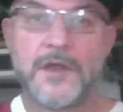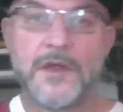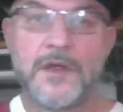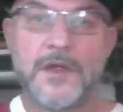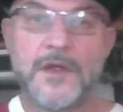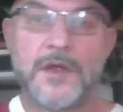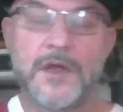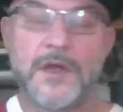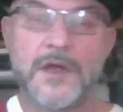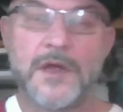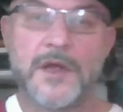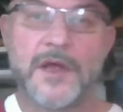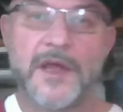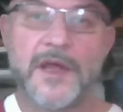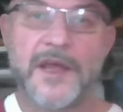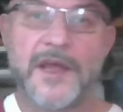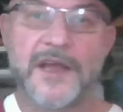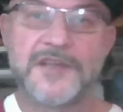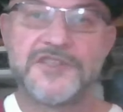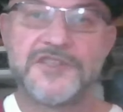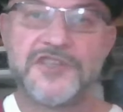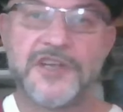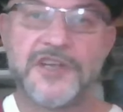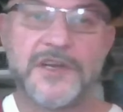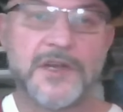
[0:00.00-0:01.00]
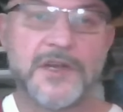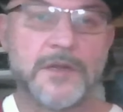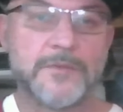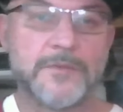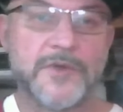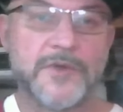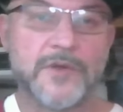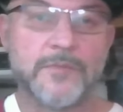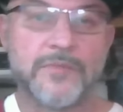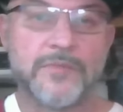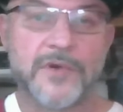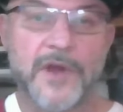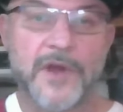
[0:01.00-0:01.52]

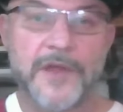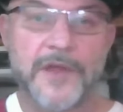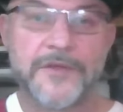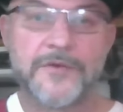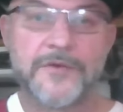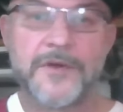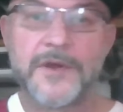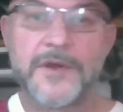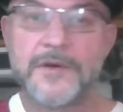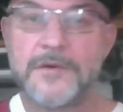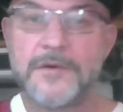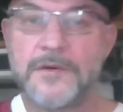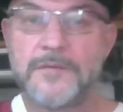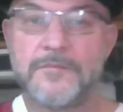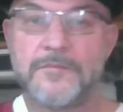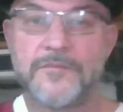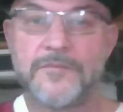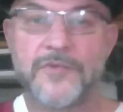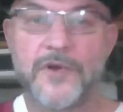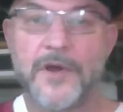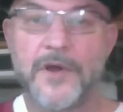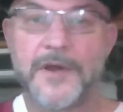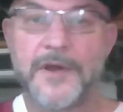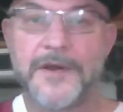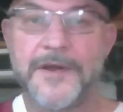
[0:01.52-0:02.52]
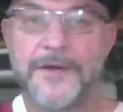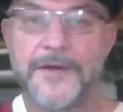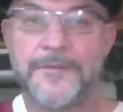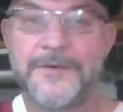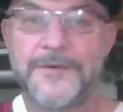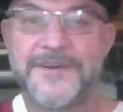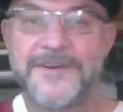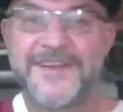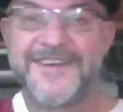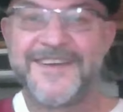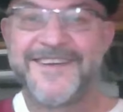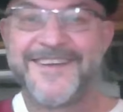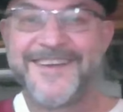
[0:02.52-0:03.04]
ExJW brethren brought
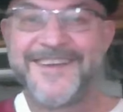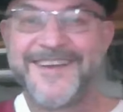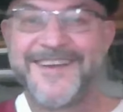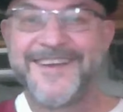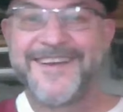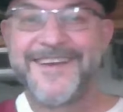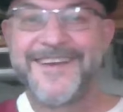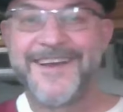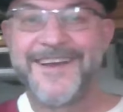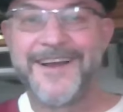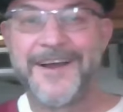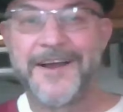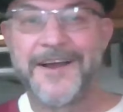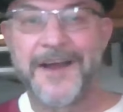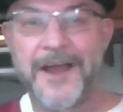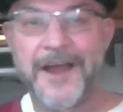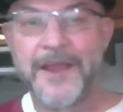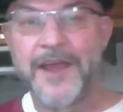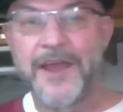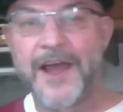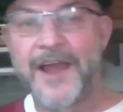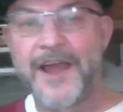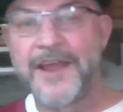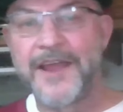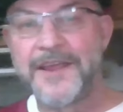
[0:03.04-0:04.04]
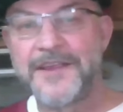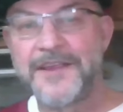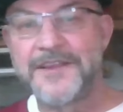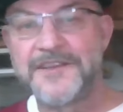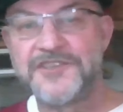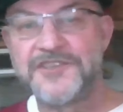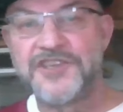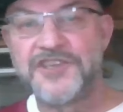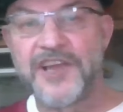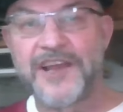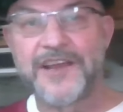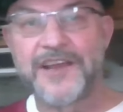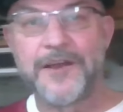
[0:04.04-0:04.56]
out. I
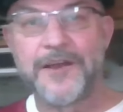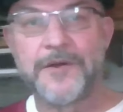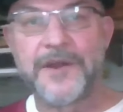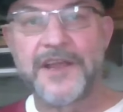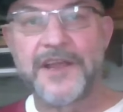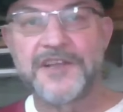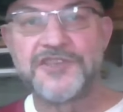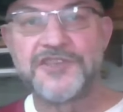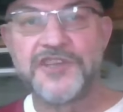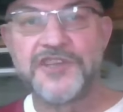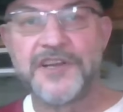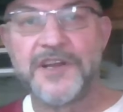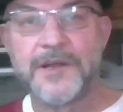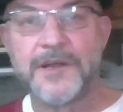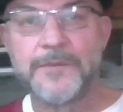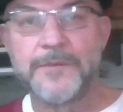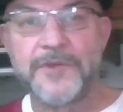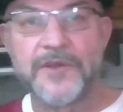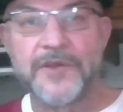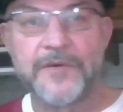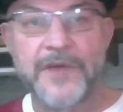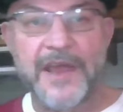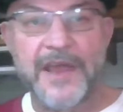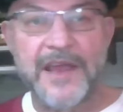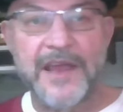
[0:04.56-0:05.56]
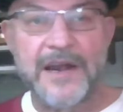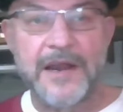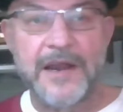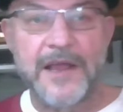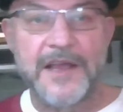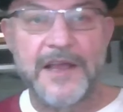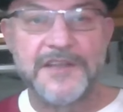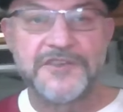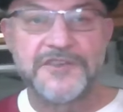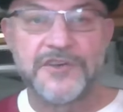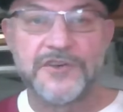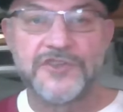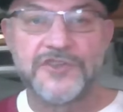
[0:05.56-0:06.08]
check out ExJW
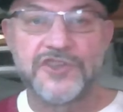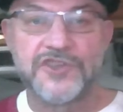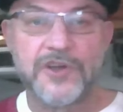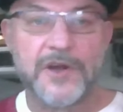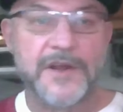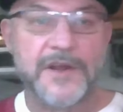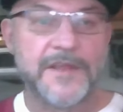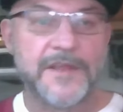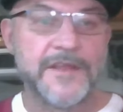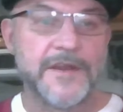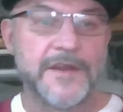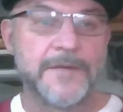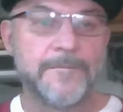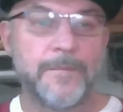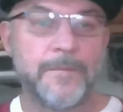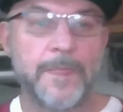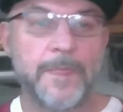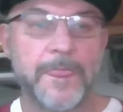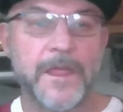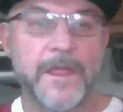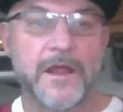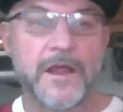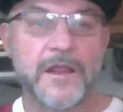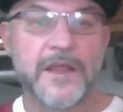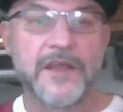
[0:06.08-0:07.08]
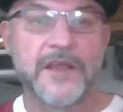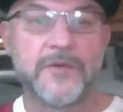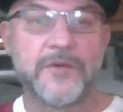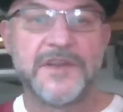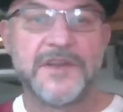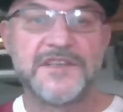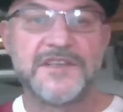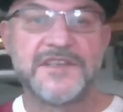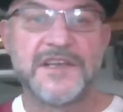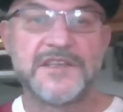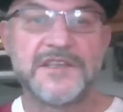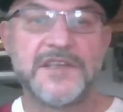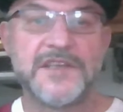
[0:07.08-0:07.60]
Analyzer, Jonathan. I like what
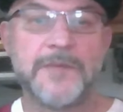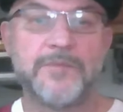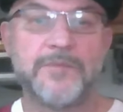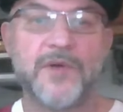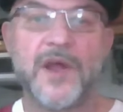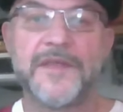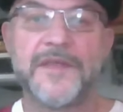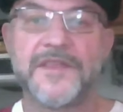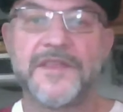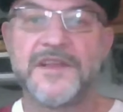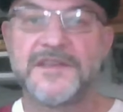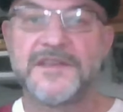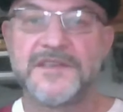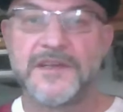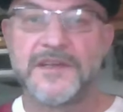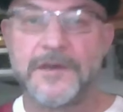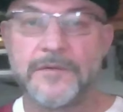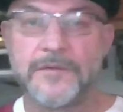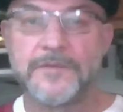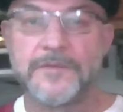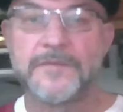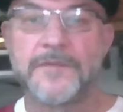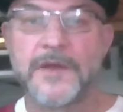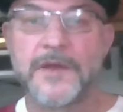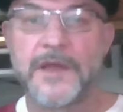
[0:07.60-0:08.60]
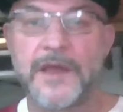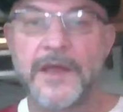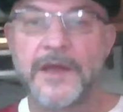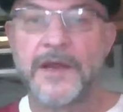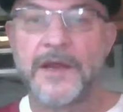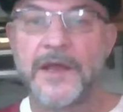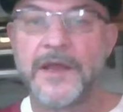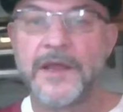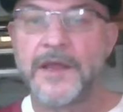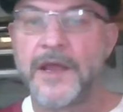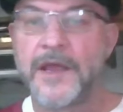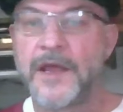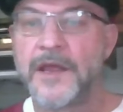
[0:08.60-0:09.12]
he says. He brought this out, and
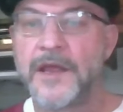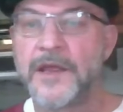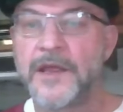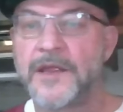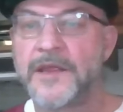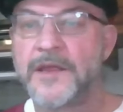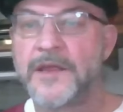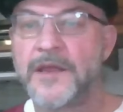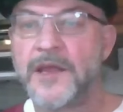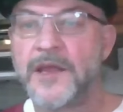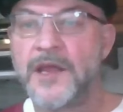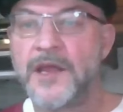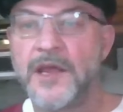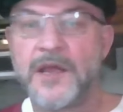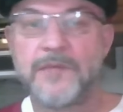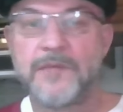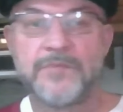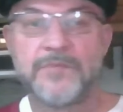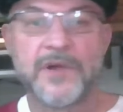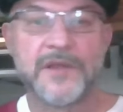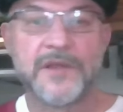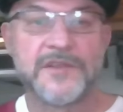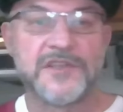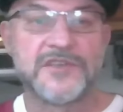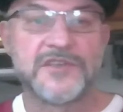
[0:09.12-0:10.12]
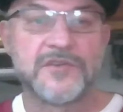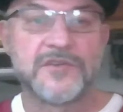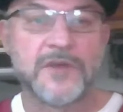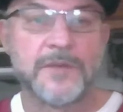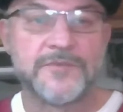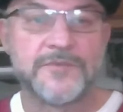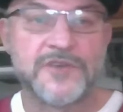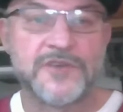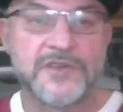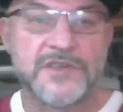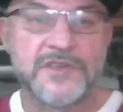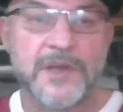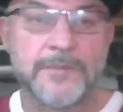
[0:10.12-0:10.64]
I brought the
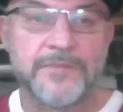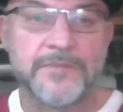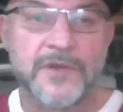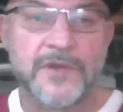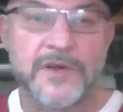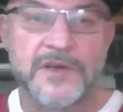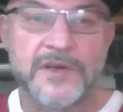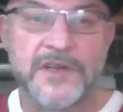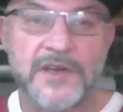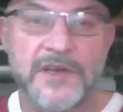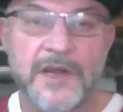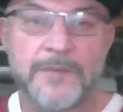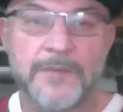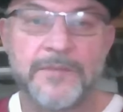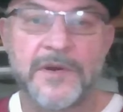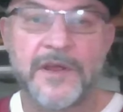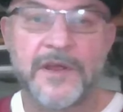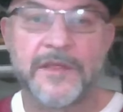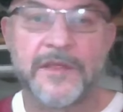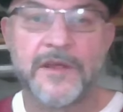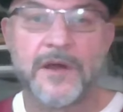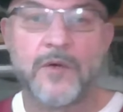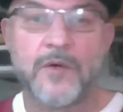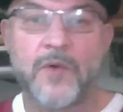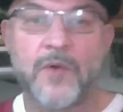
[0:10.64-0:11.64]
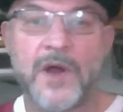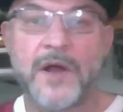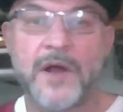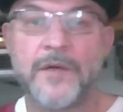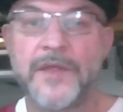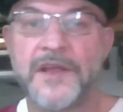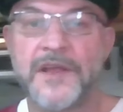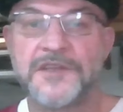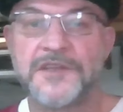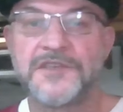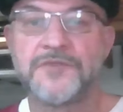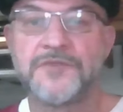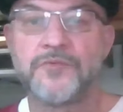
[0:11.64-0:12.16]
scriptures up, looked it up, and I thought, wow,
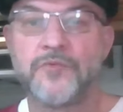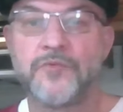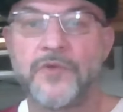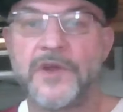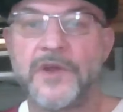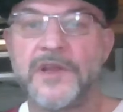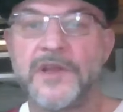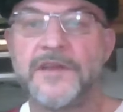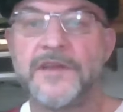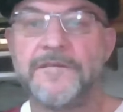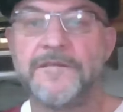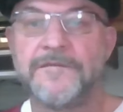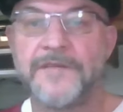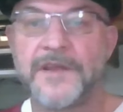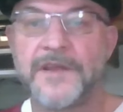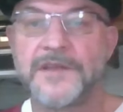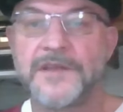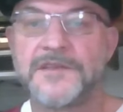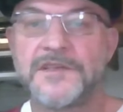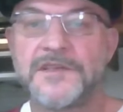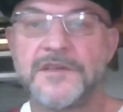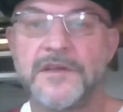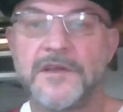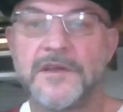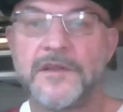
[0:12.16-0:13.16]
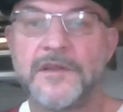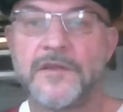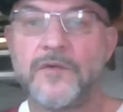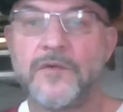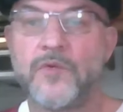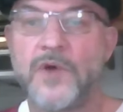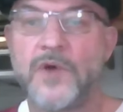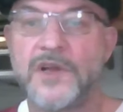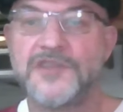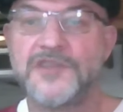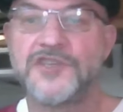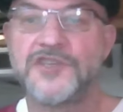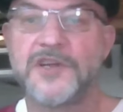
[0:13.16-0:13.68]
that's really fits the
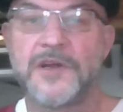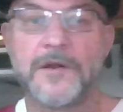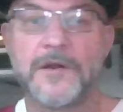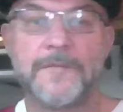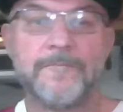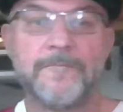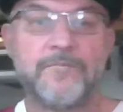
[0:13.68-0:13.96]
Watchtower.